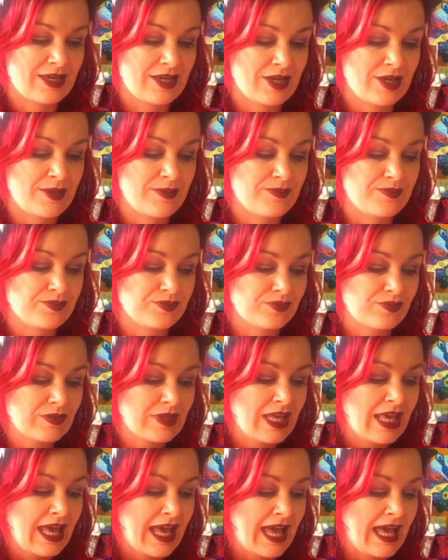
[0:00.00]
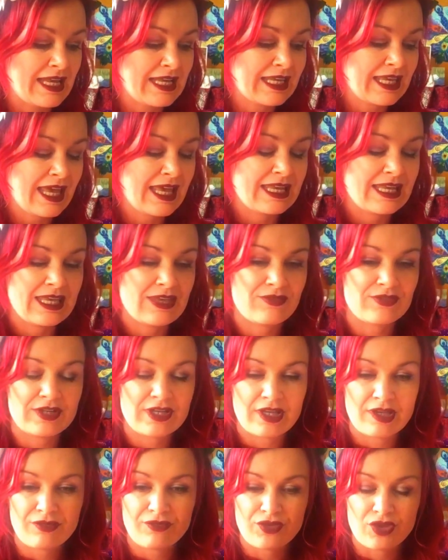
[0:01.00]
Um, and again, even
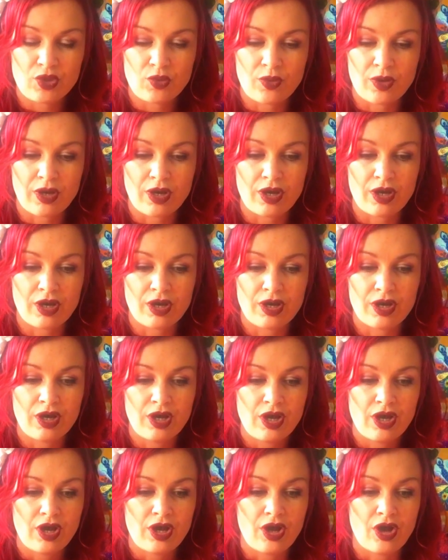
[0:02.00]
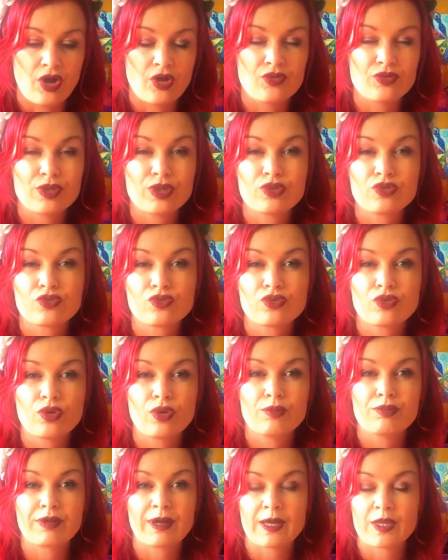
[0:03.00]
if you are on this
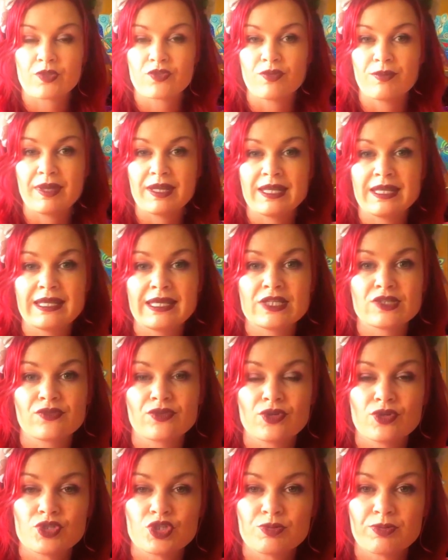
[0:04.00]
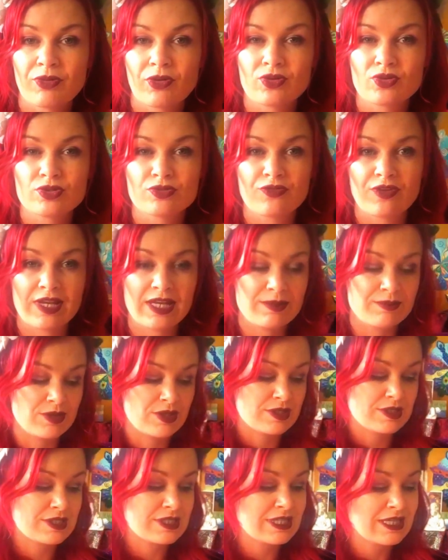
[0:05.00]
path for many years of your own spiritual
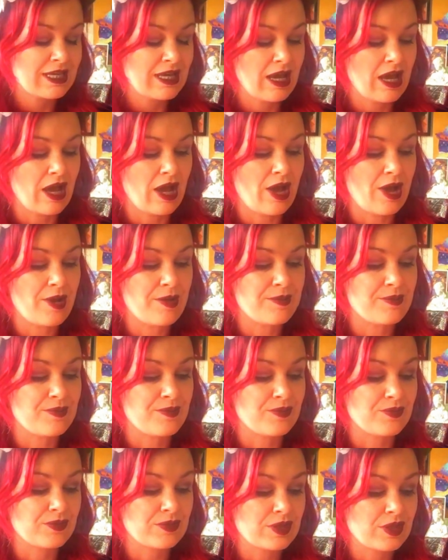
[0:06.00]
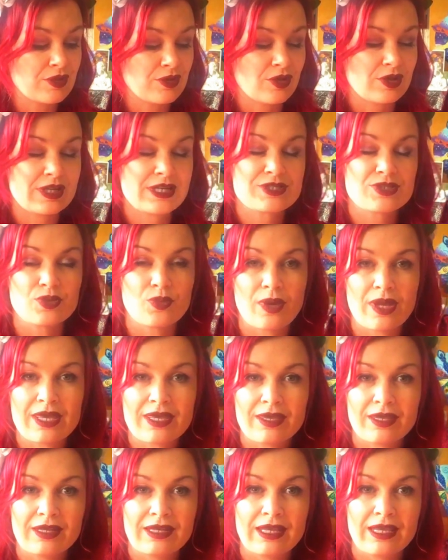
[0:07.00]
development, um, Goddess
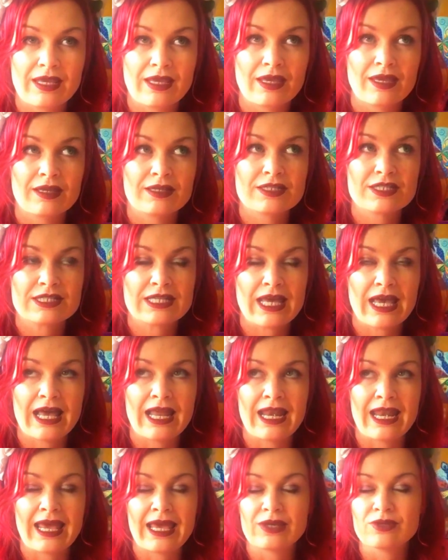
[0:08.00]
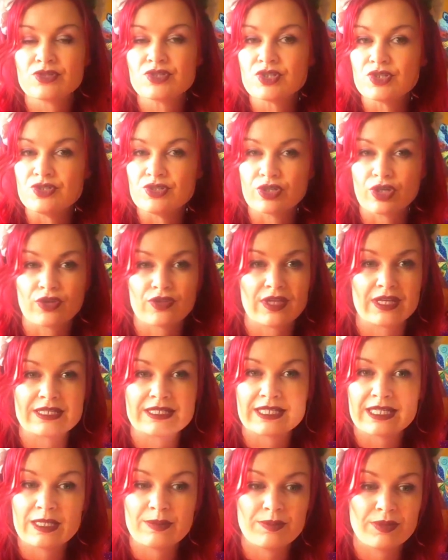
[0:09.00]
Awakening just allows you to go that
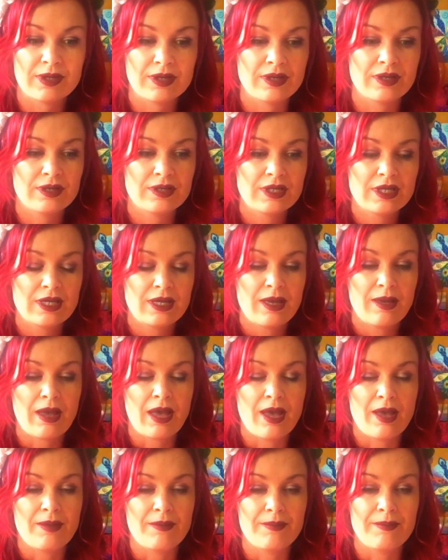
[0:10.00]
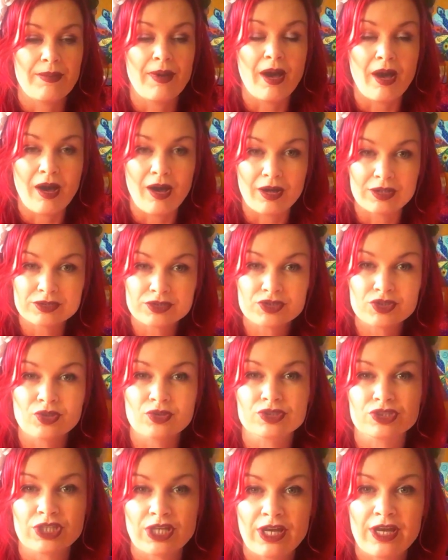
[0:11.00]
deeper um, parts to
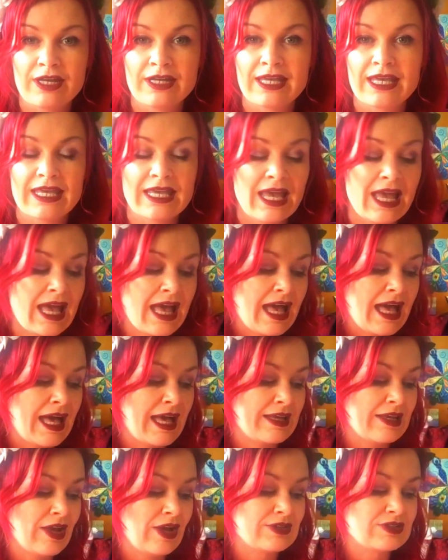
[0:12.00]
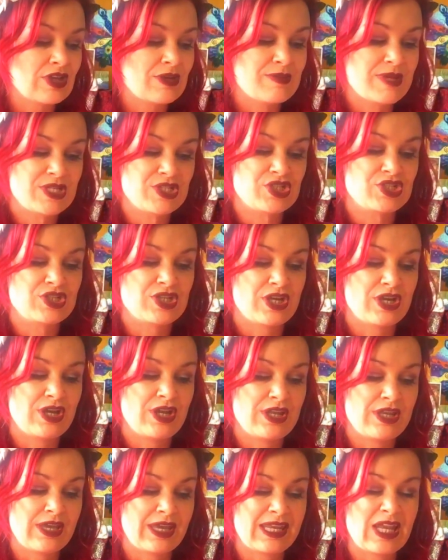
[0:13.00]
your journey and as I mentioned
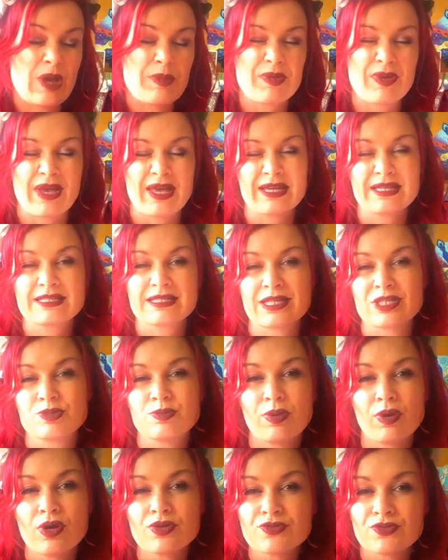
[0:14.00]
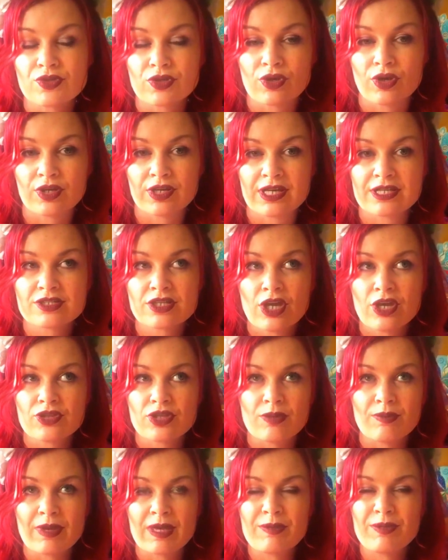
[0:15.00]
earlier can help you access parts of the goddess
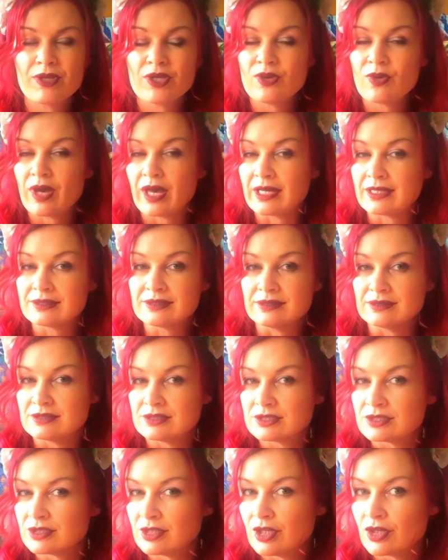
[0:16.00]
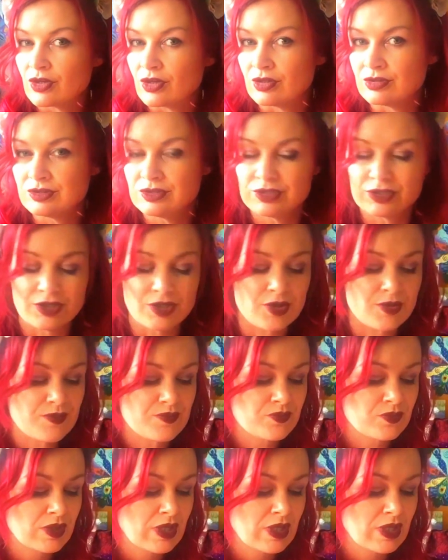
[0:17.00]
that maybe you hadn't gone to.